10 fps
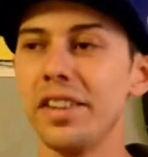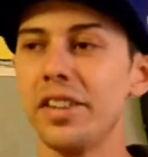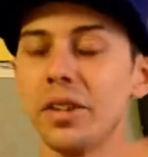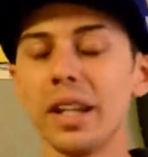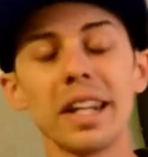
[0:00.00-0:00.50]

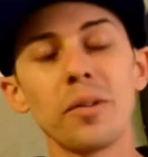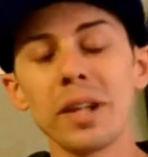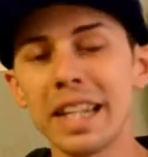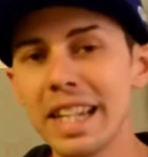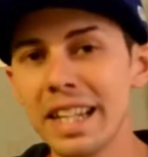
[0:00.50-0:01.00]
they're
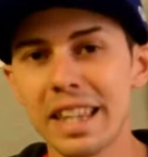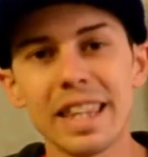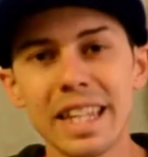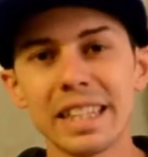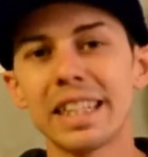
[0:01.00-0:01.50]
literally
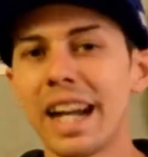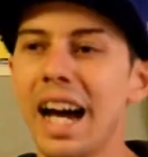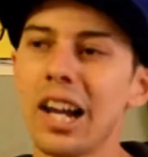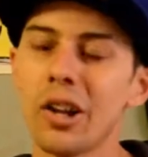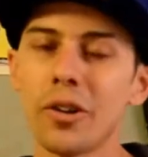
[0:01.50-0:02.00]
things that
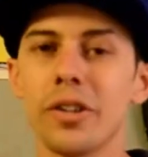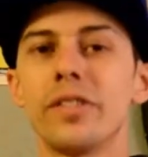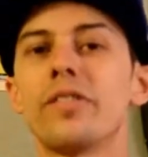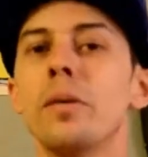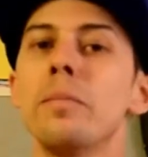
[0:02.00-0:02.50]
I
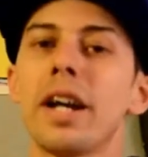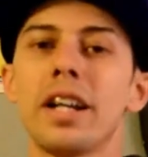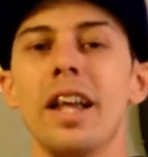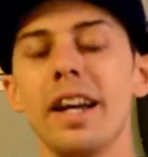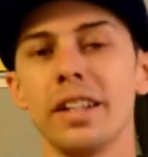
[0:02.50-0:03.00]
learned from my
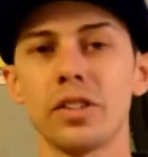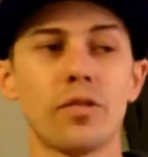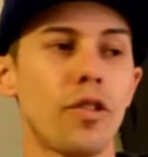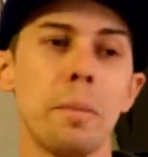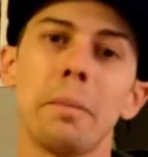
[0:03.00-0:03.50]
clients,
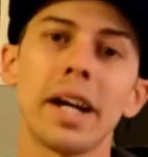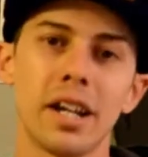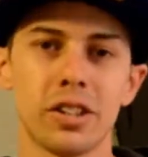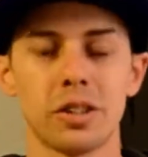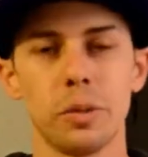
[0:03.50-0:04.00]
from my
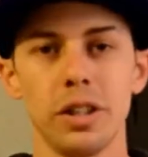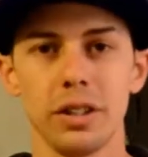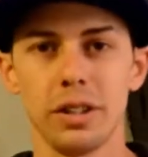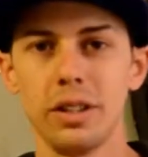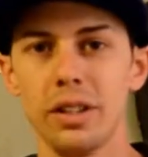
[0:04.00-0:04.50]

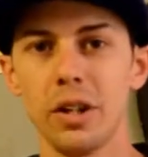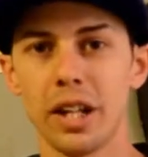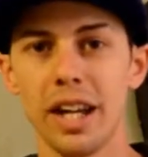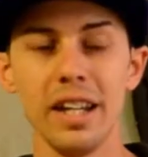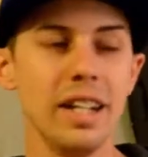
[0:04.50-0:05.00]
customers.
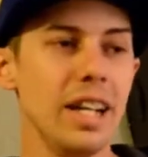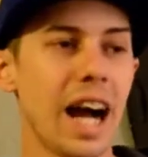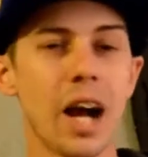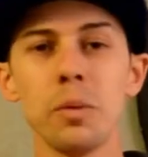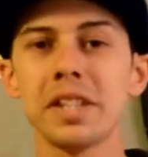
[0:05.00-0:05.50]
Okay,
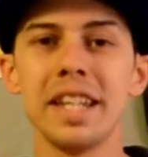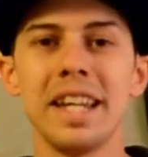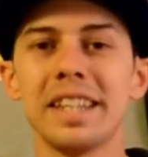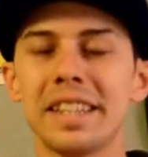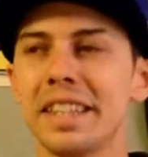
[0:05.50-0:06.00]
I was the
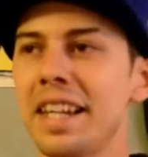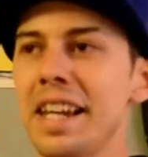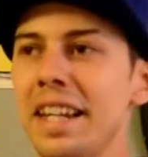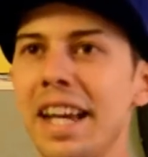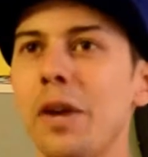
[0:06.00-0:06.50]
innocent
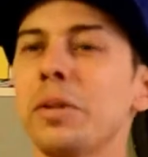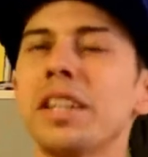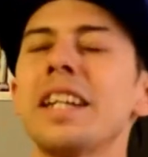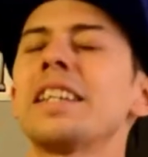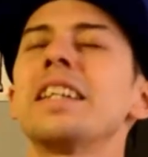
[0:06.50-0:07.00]
kid. I was
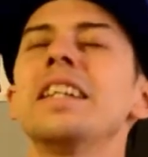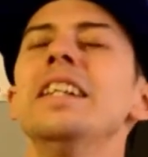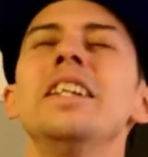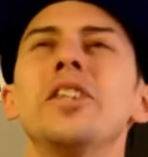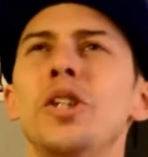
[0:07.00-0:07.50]
like the,
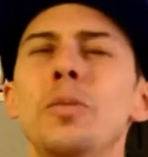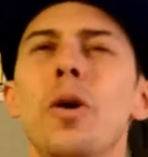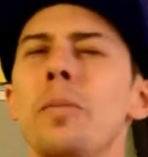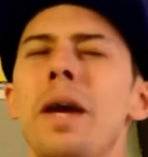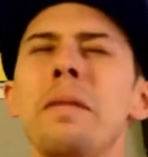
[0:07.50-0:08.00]
the
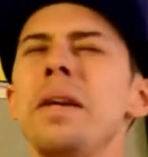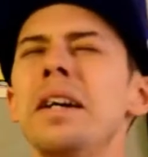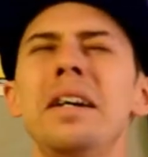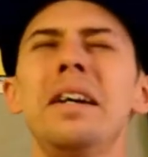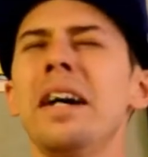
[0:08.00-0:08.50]
newborn baby.
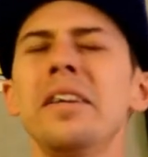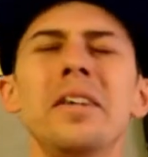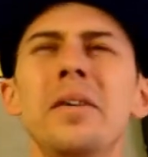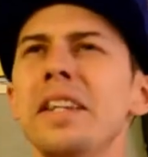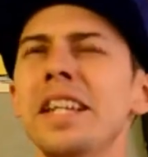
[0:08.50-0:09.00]
Oh, I don't
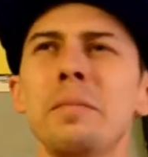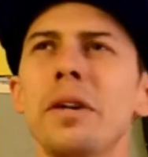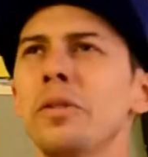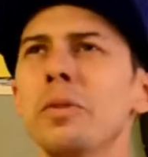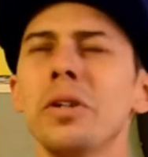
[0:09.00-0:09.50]
know anything
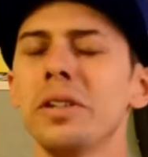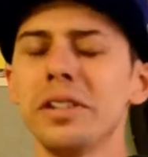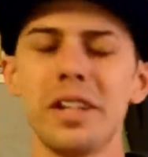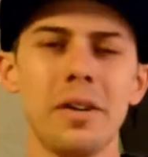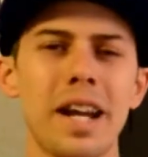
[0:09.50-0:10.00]
about the world,
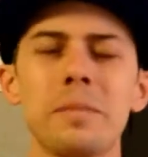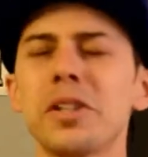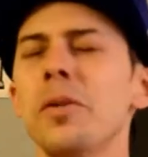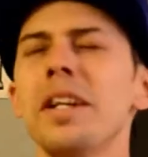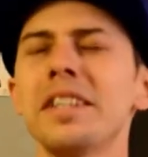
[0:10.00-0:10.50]
you know, and I'm
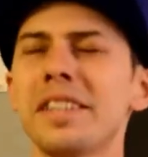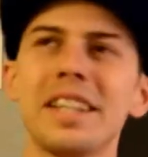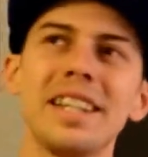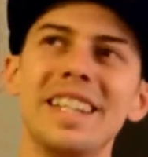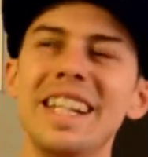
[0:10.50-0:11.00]
so
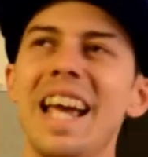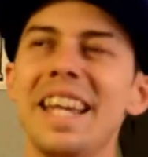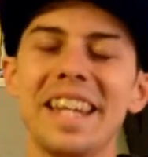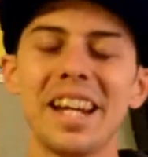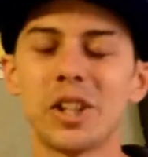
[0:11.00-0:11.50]
innocent.
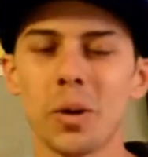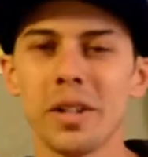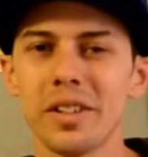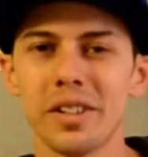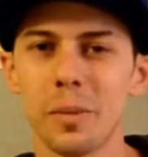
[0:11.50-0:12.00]
And then I
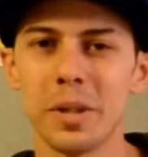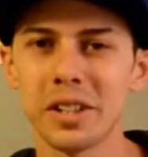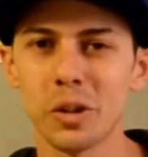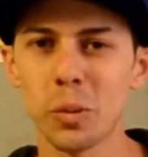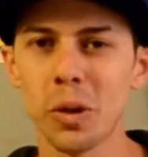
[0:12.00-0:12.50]
joined the, the
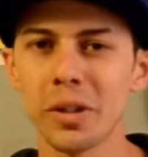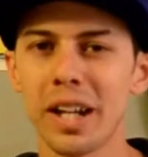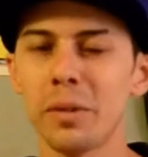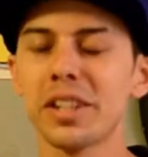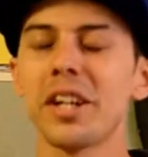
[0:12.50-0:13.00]
business world, and
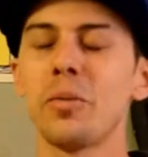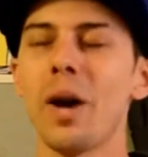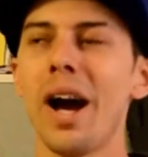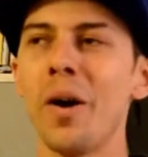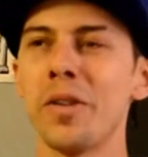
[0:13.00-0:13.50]
I was like,
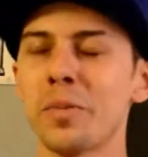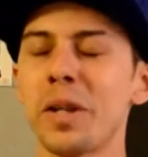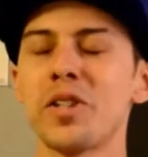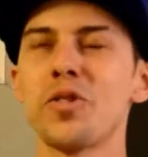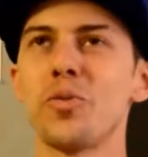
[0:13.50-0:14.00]
wow, this
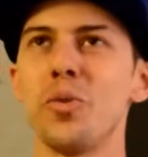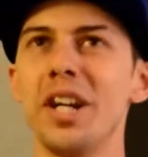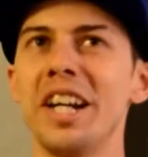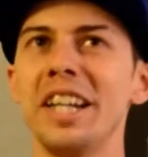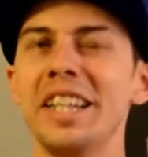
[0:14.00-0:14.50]
place is
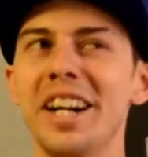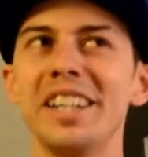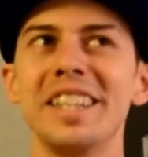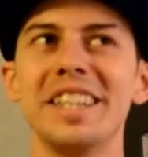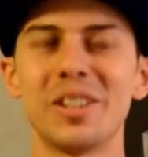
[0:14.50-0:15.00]
really
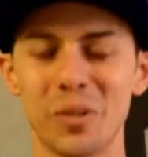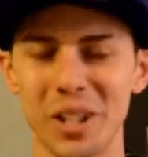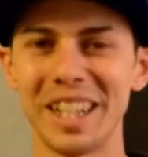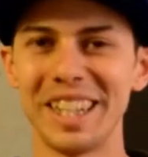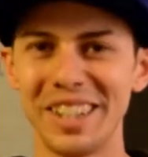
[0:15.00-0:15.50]
ugly. It's
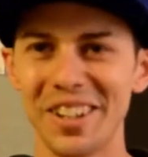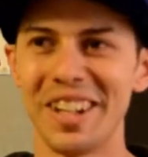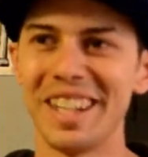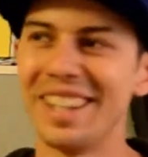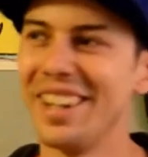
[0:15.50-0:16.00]
really
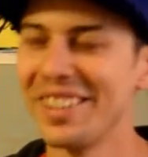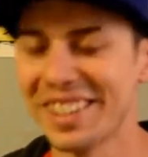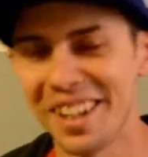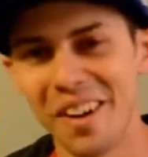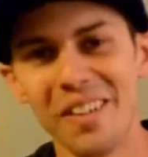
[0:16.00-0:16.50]
dirty, you know.
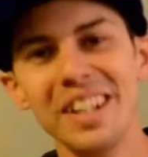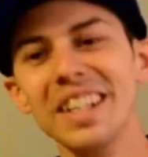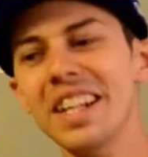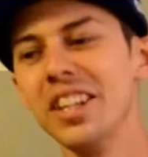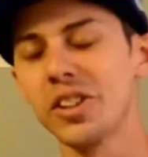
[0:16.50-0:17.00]
So,
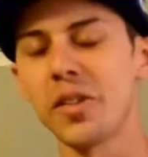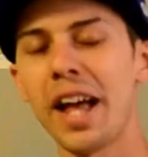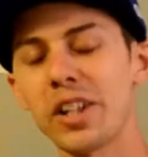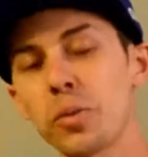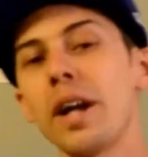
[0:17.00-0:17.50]
so
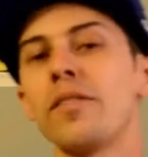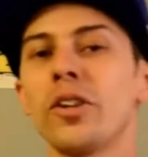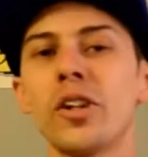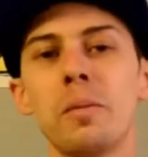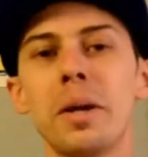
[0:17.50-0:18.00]
that's where I've
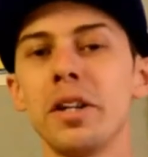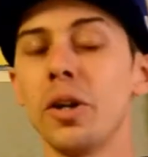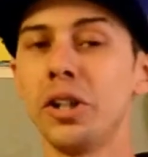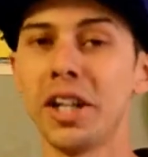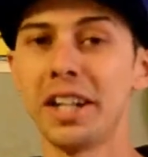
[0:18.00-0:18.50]
learned all my
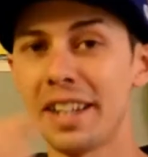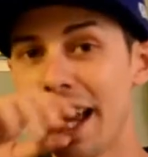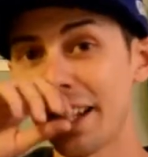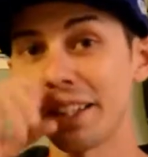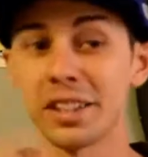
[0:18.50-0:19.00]
negotiating
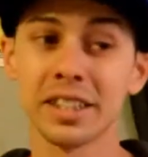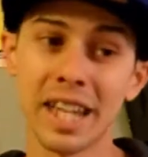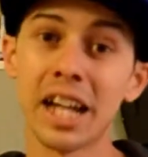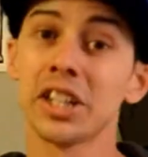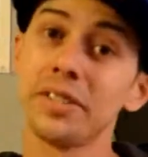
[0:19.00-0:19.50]
tactics is
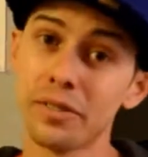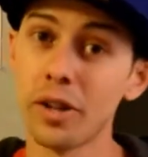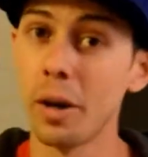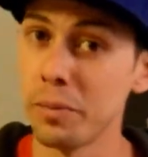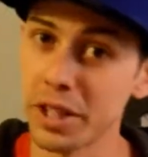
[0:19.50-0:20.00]
actually
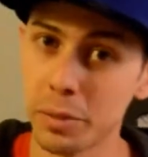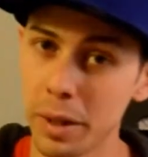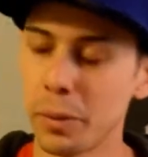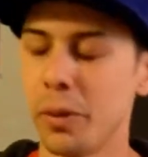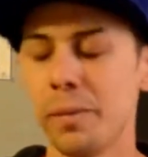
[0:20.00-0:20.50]
from these
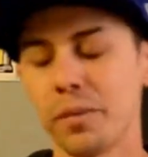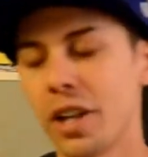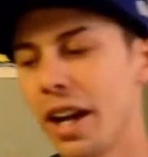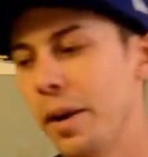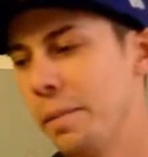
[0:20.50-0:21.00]
people.
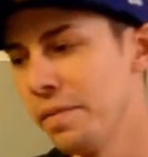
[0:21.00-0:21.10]
Okay,